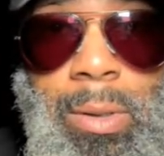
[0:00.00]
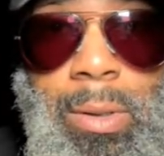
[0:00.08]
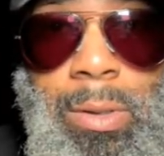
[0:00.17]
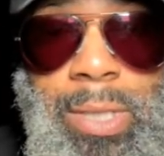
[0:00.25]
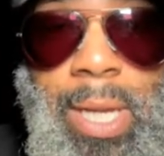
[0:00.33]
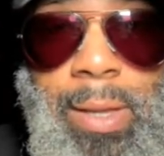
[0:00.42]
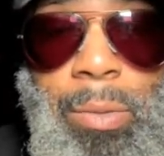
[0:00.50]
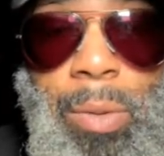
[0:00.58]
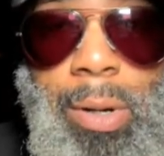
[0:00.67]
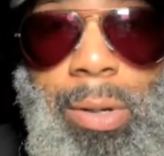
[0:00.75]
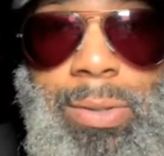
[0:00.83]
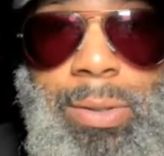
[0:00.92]
You see how that
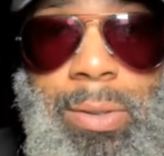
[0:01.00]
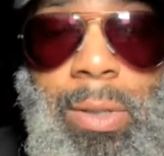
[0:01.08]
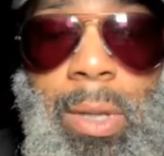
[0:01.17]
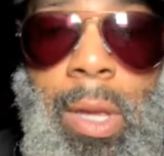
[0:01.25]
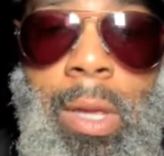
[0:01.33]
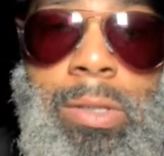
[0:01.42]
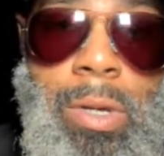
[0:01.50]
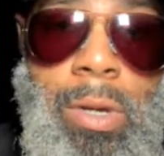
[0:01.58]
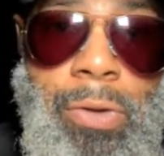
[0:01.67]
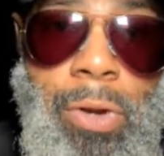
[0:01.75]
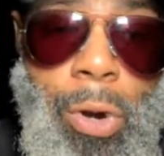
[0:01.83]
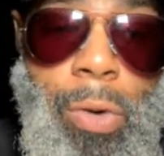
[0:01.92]
works? So if
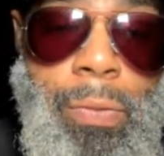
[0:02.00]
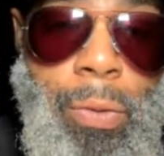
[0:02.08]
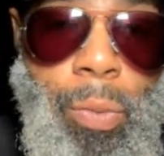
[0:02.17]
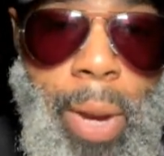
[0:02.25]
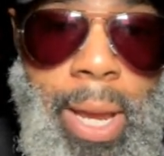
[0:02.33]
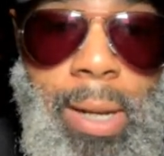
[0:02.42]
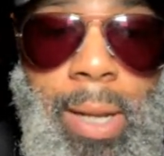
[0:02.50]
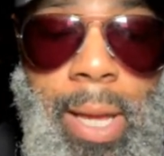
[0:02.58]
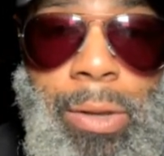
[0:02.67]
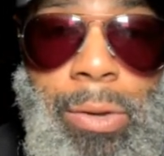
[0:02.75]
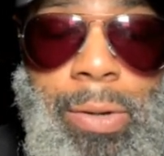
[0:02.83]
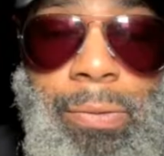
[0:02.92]
you're overweight
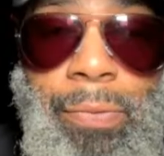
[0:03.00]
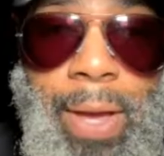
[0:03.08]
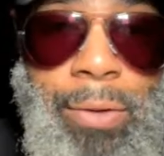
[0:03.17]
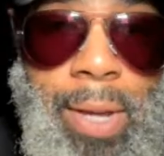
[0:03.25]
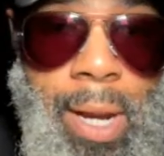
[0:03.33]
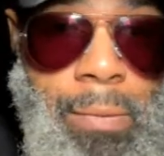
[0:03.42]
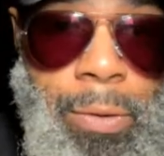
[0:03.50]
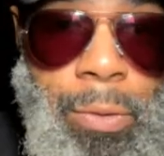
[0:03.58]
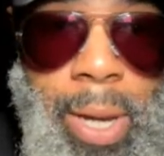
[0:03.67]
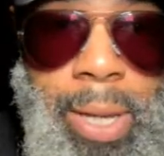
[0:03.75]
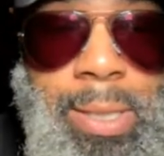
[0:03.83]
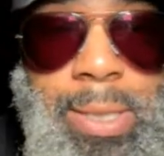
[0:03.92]
and you done found every
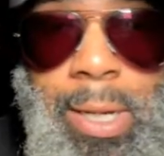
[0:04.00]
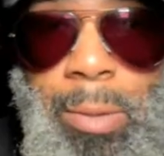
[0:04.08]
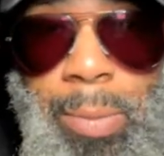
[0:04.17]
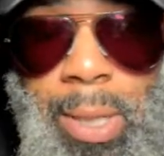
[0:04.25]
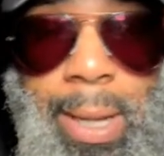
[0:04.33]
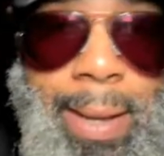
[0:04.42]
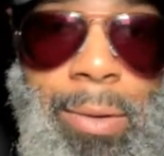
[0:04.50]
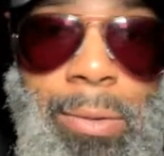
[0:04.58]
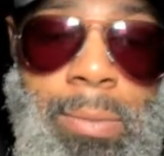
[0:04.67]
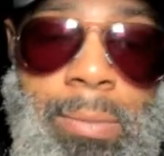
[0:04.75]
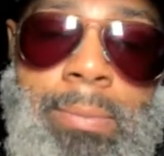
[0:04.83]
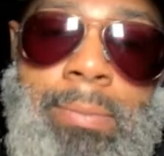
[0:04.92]
way to tear me down,
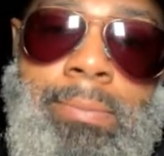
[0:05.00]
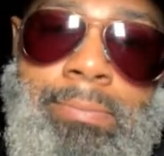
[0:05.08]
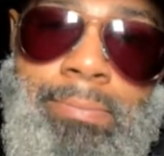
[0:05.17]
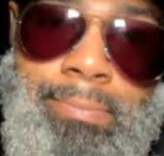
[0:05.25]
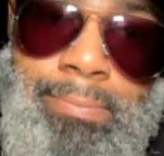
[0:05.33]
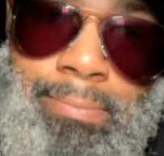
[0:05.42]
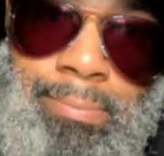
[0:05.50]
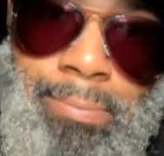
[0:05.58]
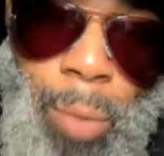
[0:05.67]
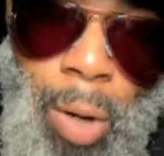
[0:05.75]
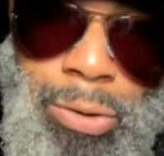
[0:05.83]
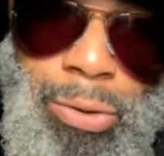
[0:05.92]

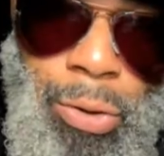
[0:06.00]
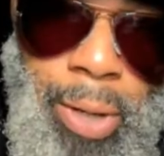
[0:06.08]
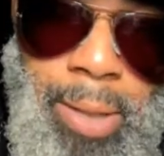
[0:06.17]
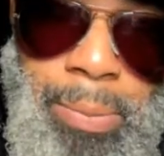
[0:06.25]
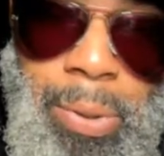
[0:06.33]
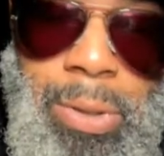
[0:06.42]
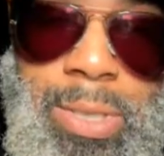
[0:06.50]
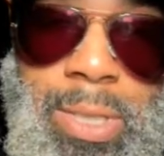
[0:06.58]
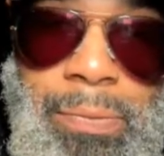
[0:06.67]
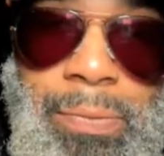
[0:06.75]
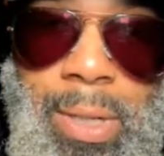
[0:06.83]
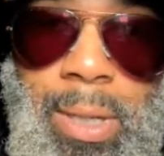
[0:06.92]
why don't you go ahead and put
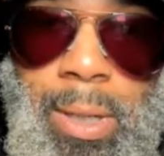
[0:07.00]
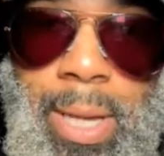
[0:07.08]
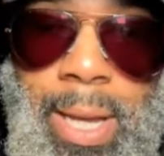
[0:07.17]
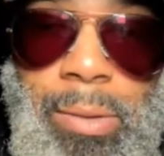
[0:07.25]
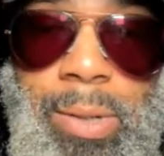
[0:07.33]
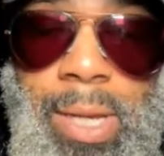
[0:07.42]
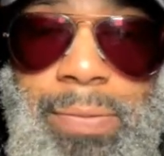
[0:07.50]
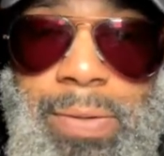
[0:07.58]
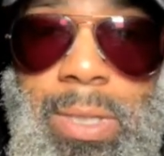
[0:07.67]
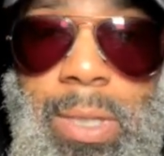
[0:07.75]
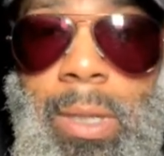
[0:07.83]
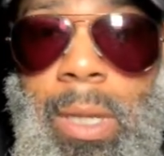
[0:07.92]
yourself in a calorie
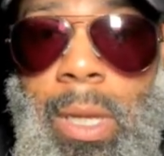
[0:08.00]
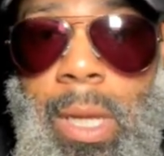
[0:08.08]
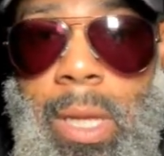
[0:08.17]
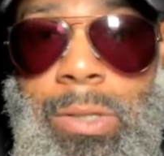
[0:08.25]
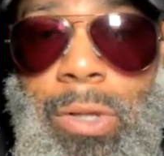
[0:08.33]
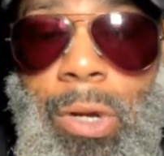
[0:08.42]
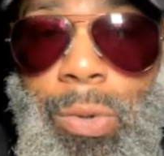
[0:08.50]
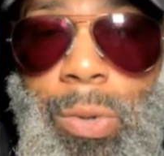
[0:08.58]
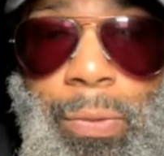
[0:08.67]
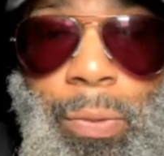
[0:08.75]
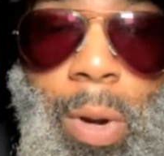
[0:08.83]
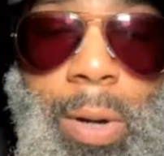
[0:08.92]
deficit and start going
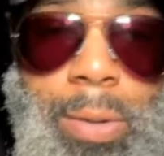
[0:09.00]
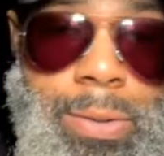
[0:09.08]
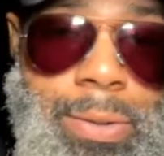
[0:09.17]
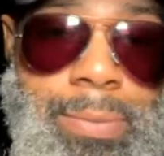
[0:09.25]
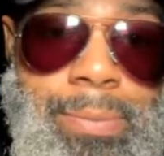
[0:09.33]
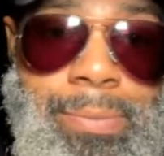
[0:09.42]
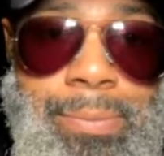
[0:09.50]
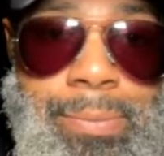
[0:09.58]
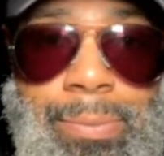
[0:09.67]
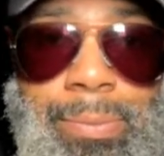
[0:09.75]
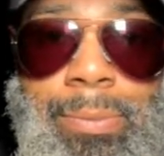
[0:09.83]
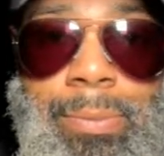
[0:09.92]
for walks?
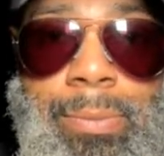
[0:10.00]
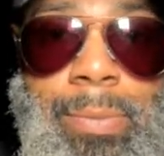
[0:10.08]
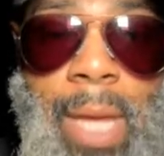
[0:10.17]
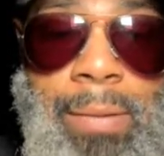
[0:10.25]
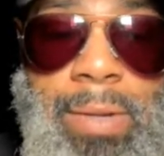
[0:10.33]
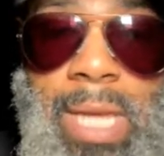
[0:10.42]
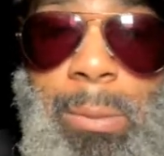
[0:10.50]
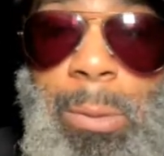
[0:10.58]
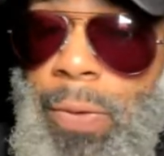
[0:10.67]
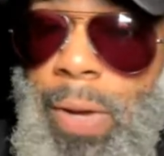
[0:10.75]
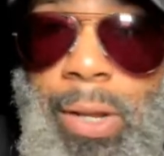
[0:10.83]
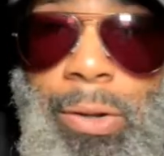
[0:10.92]
Every time you
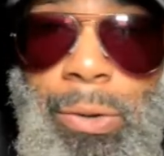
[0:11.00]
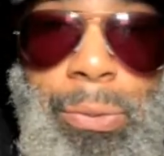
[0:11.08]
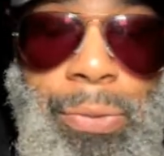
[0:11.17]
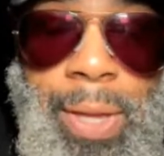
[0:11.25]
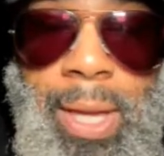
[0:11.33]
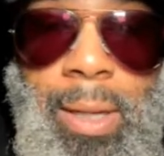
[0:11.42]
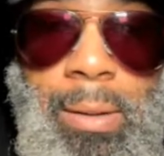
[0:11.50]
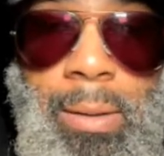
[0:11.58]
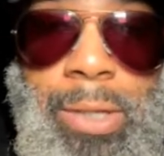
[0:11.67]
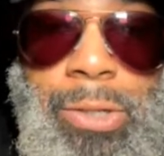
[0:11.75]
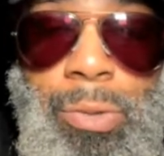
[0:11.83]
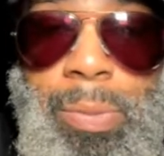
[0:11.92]
find a new thing
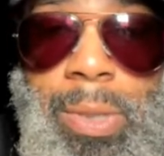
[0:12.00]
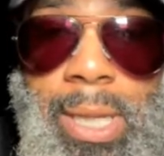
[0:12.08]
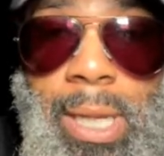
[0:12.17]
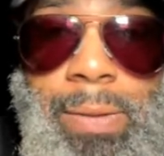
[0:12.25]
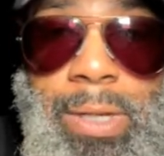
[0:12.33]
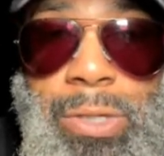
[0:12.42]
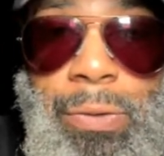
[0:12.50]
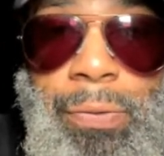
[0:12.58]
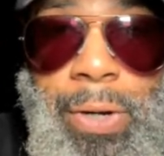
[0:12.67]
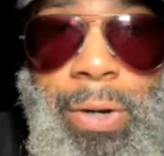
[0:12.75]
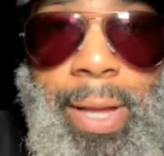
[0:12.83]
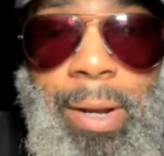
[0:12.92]
that you believe that you
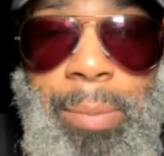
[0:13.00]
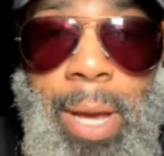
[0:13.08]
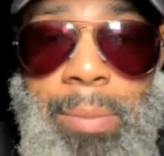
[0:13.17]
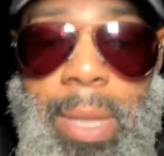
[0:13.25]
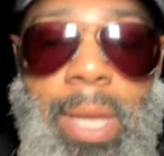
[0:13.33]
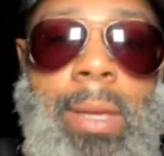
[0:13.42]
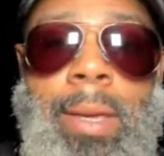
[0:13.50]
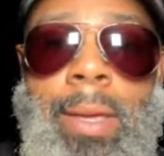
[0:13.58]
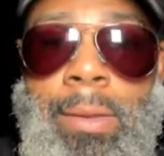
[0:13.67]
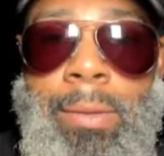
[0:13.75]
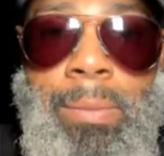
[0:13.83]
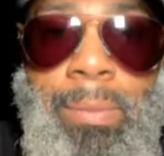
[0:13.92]
figured out about me,
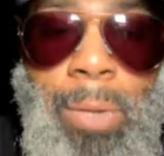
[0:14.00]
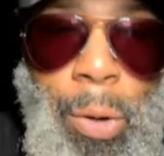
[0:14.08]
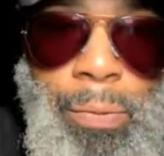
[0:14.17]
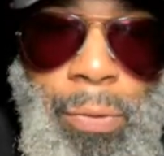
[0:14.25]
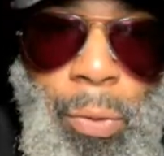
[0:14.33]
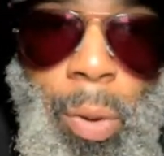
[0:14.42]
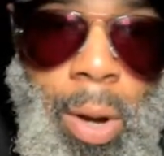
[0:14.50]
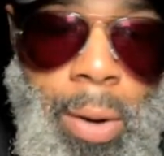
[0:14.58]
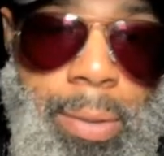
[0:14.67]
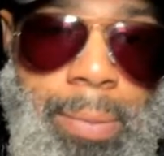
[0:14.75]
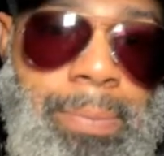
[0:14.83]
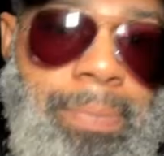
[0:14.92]
go for a walk.